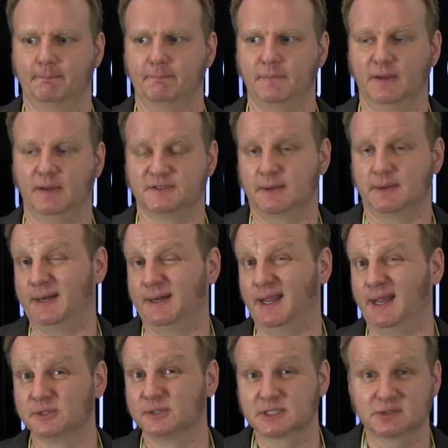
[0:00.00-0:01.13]
If somebody
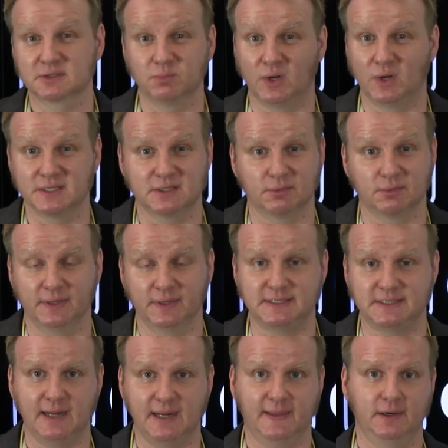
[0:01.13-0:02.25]
else wants to really
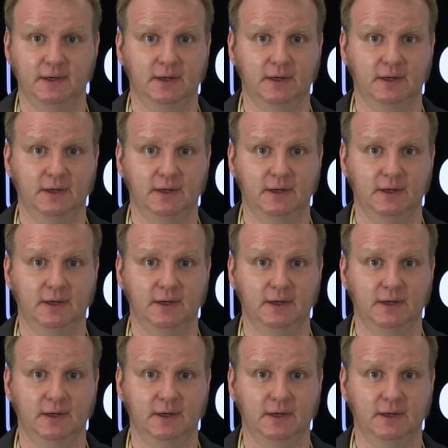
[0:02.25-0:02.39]
take that